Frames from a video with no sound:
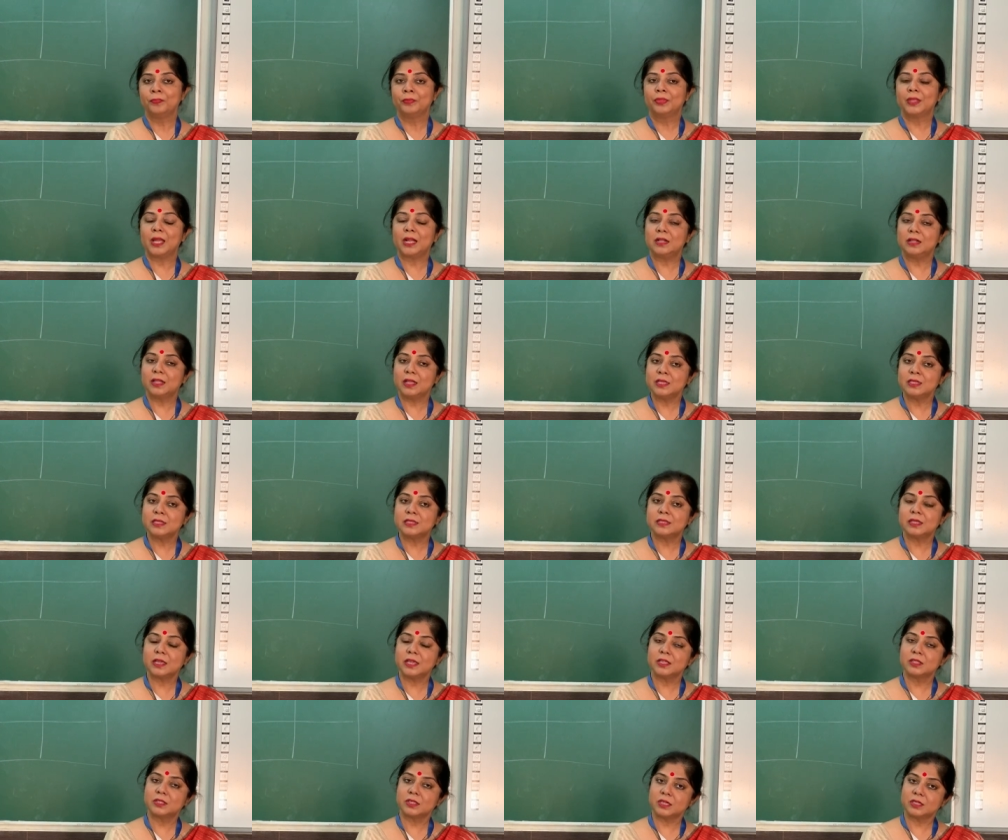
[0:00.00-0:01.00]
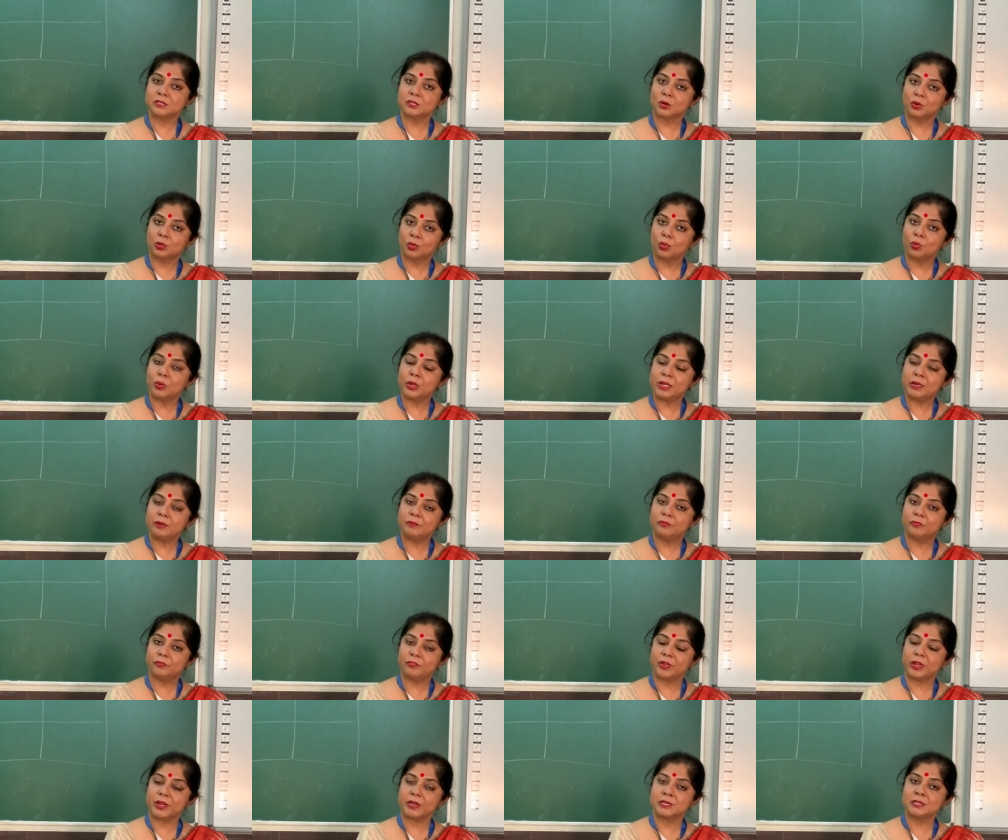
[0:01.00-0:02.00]
that this is, is a growing
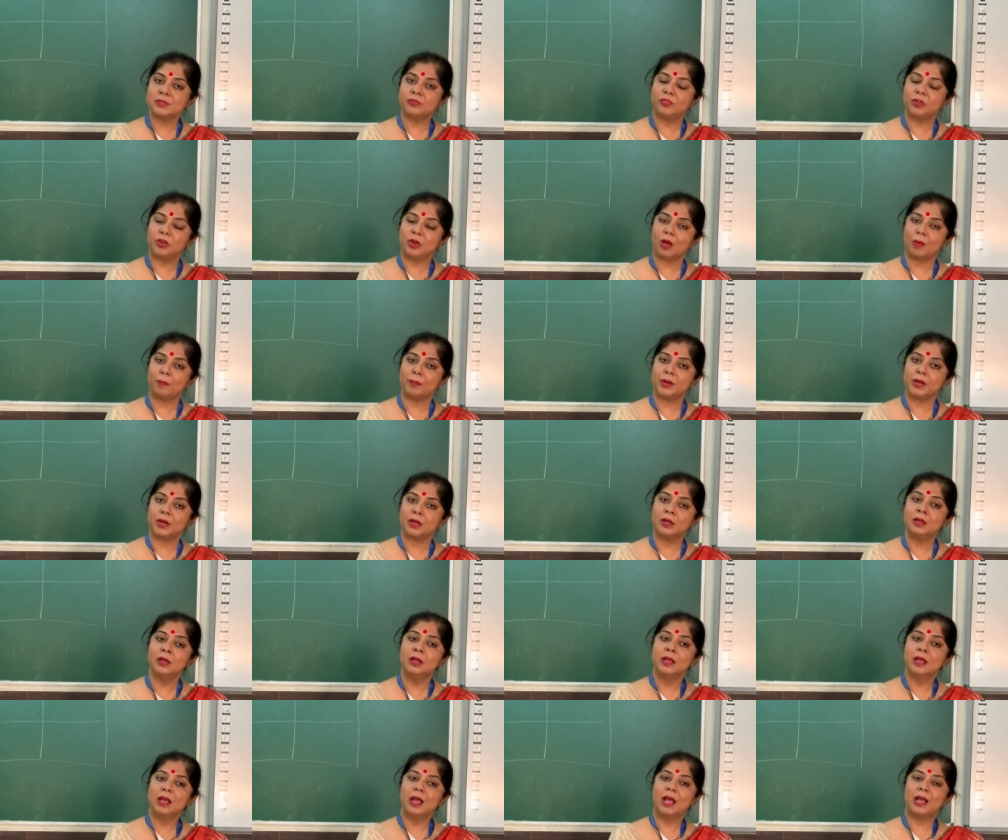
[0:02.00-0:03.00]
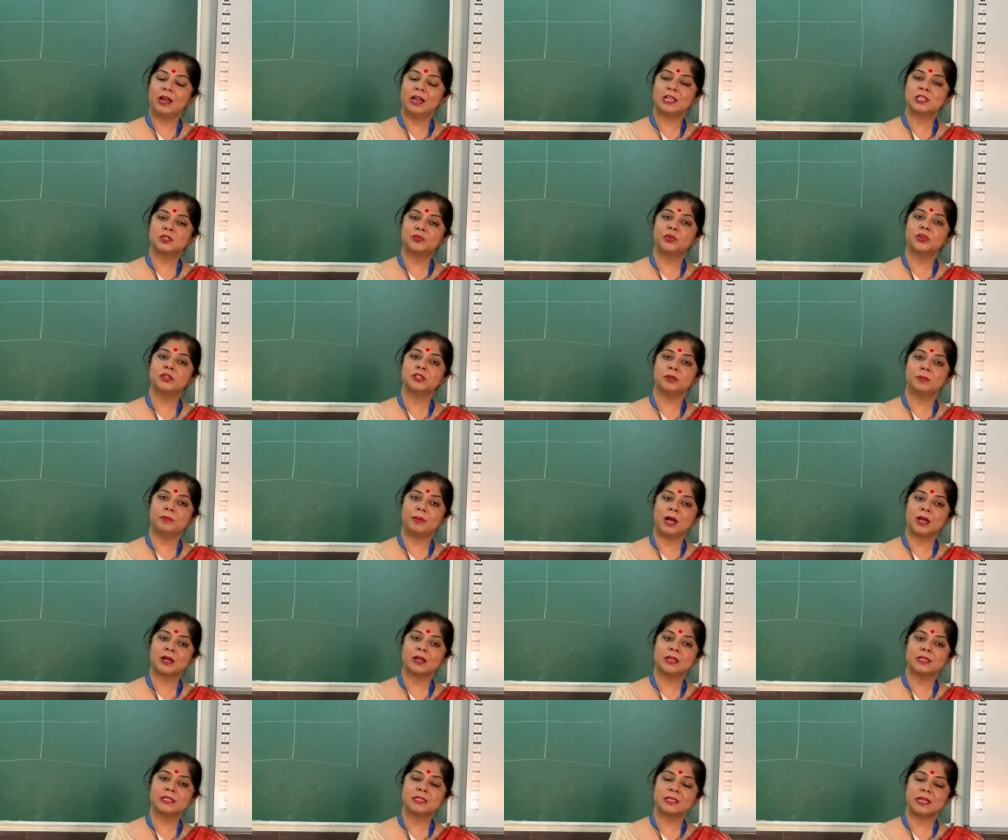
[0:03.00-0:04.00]
phase phenomena and as far as the
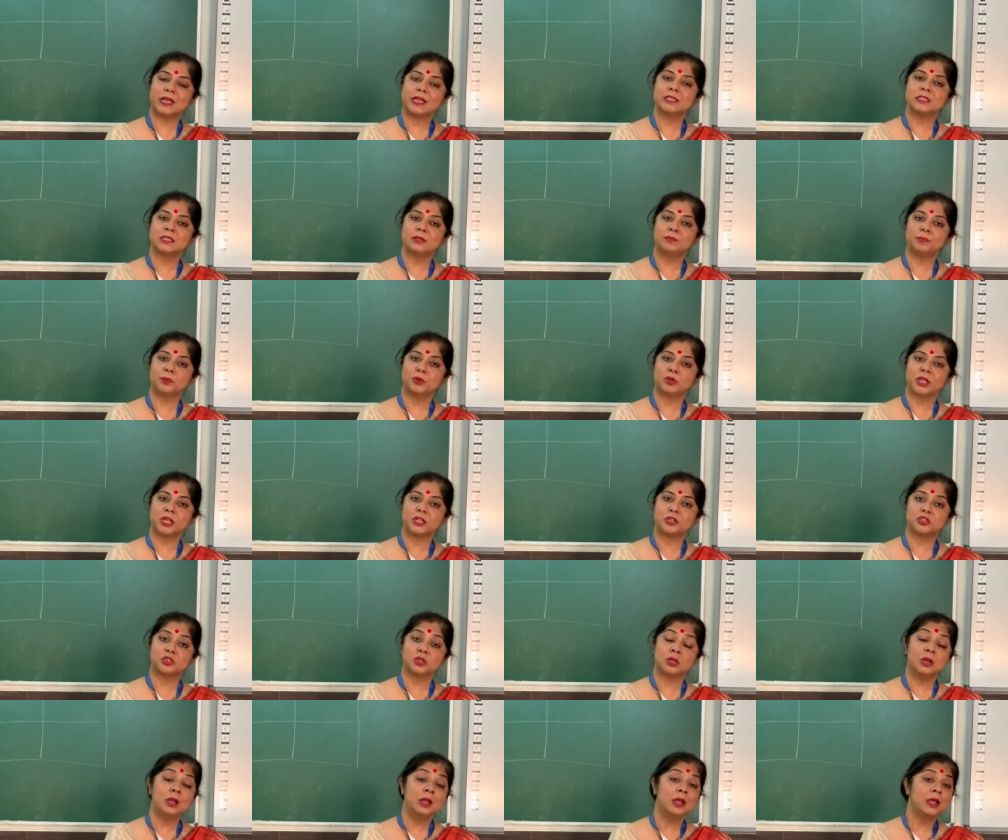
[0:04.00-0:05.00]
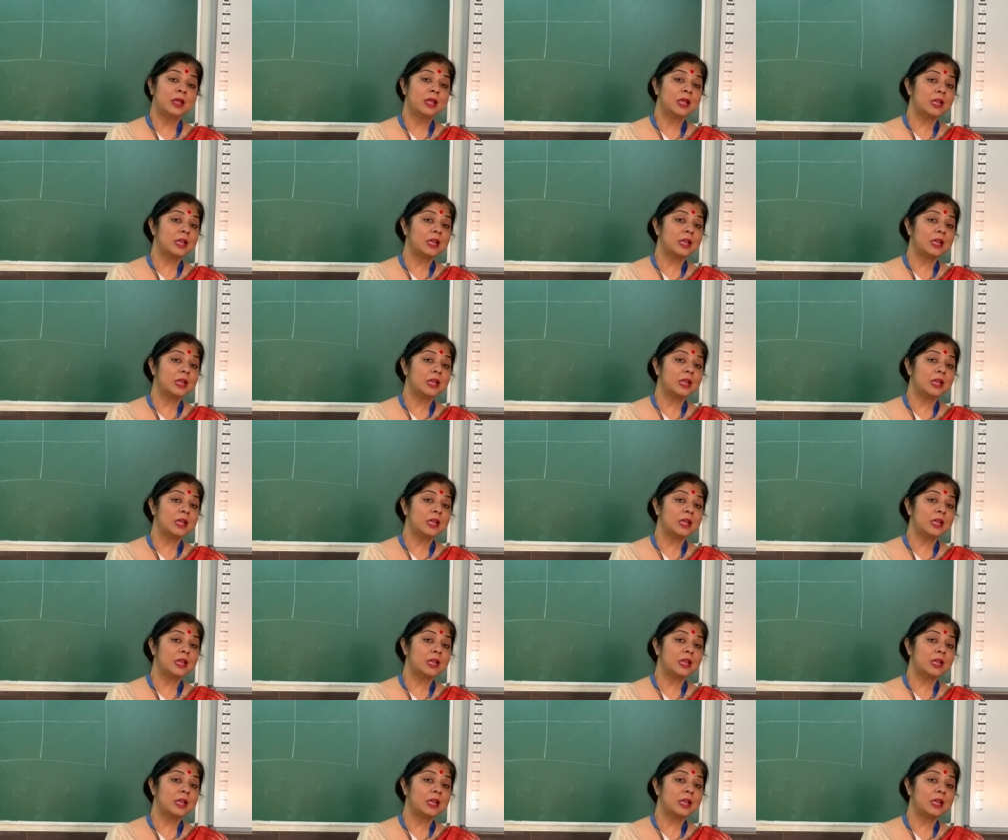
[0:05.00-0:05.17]
market size and potential